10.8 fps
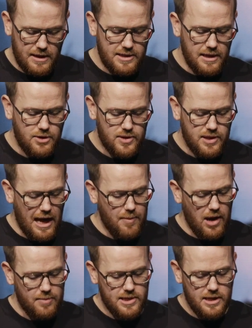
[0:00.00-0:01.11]
Isn't it interesting that
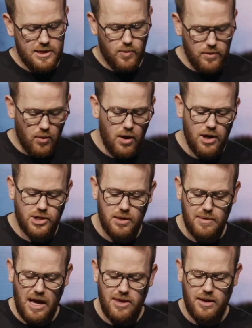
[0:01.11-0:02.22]
Abraham says, we will
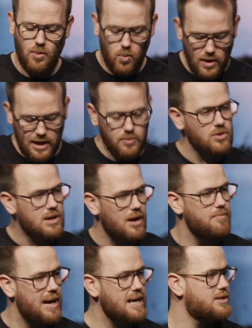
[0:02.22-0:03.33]
worship and then we will
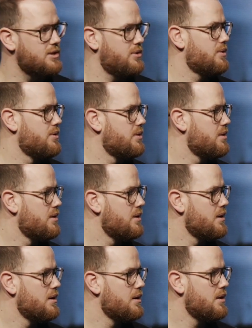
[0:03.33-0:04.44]
come back to you.
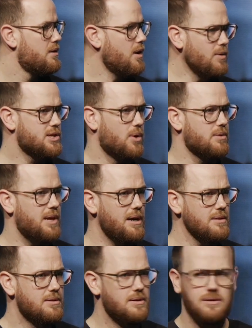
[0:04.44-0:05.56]
No one told him
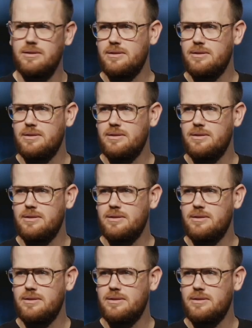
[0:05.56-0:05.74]
that.